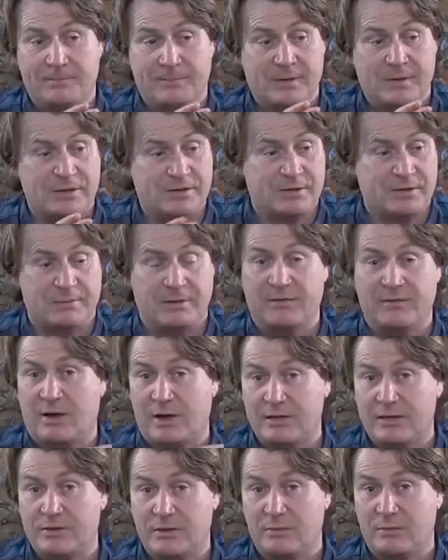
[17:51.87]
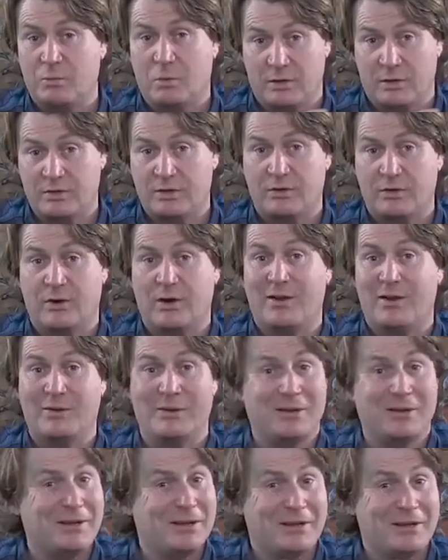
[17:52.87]
some advice on what to grow
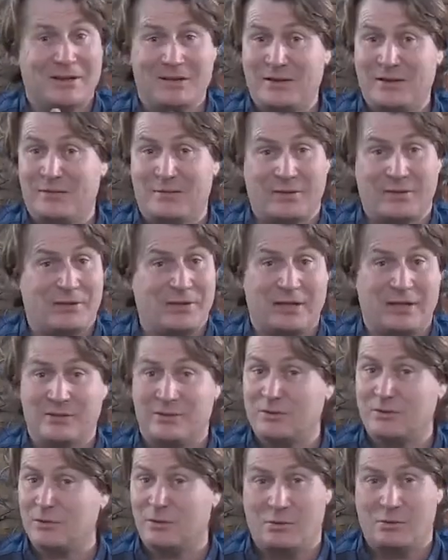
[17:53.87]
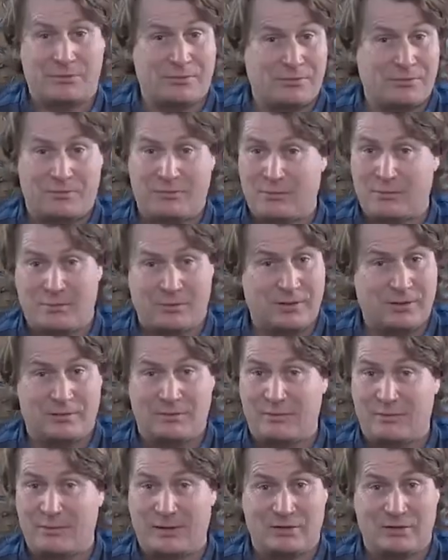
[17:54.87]
and different things. It's all the
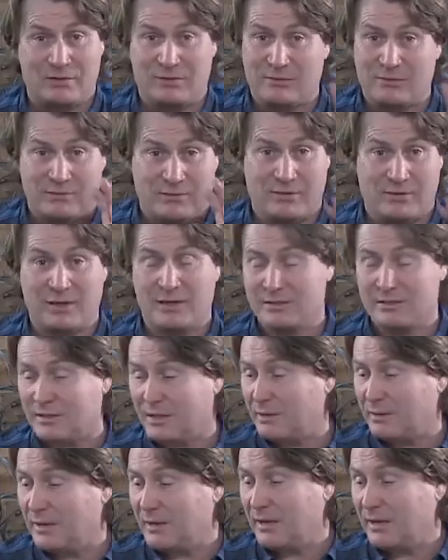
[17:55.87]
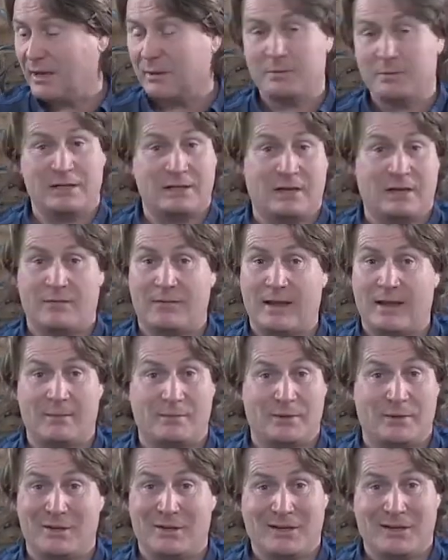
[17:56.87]
information's free, so help yourself out.
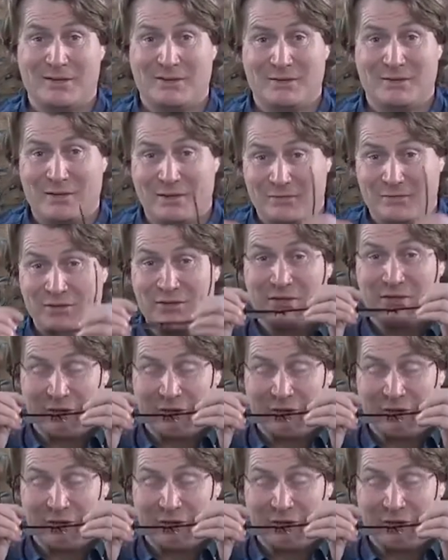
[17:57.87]
But visit your